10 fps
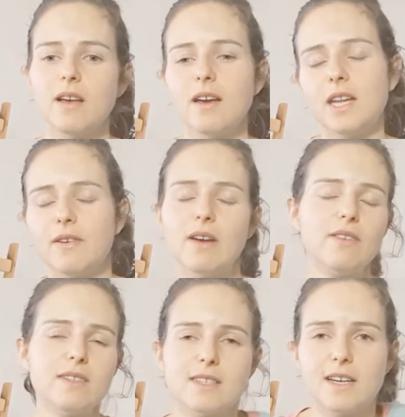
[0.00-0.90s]
Anyway, I haven't
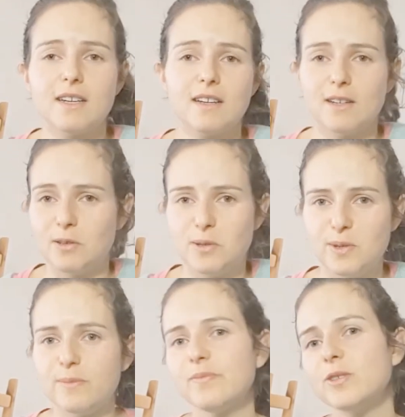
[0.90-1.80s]
decided. I don't
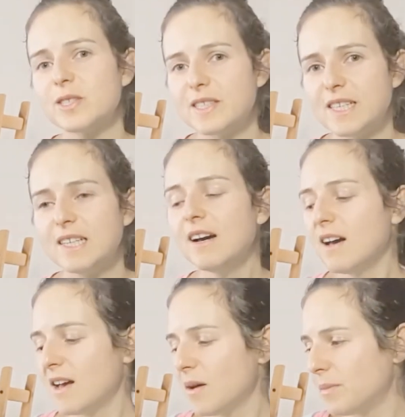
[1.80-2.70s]
know. We'll see.
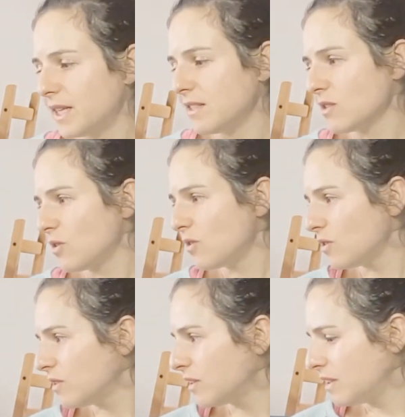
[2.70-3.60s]
But that's
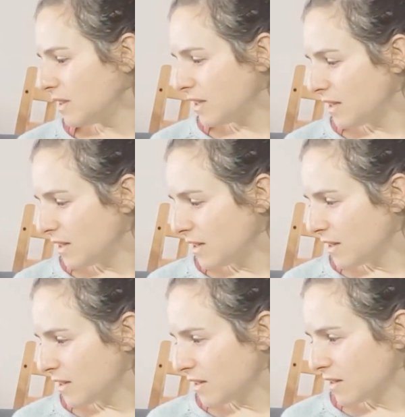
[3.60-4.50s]
all the
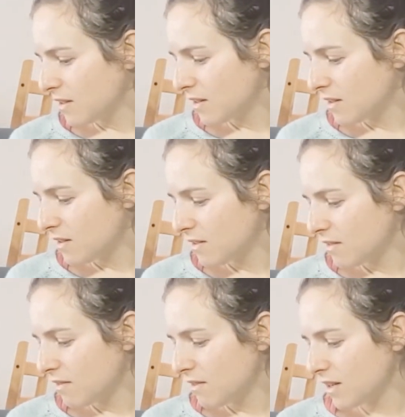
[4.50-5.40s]
knitting
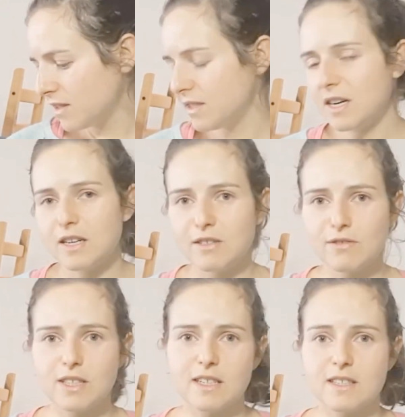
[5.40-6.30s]
and yarn
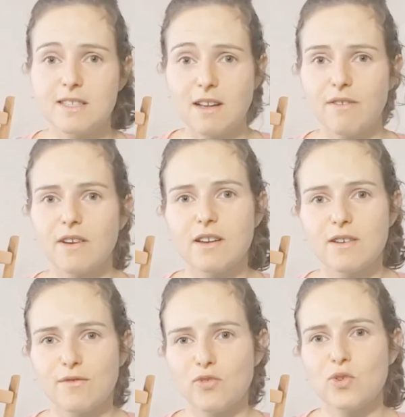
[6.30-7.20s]
related stuff I
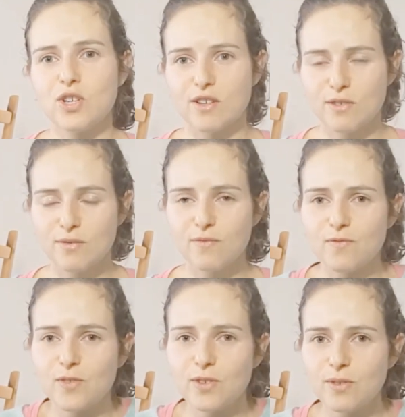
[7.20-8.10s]
have to share
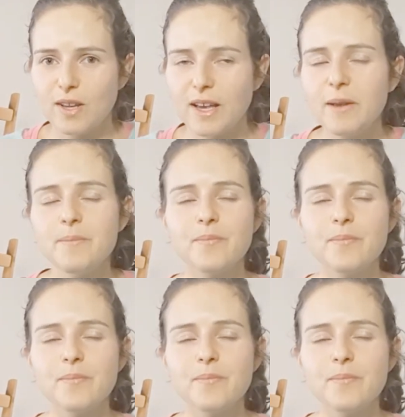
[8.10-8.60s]
for today.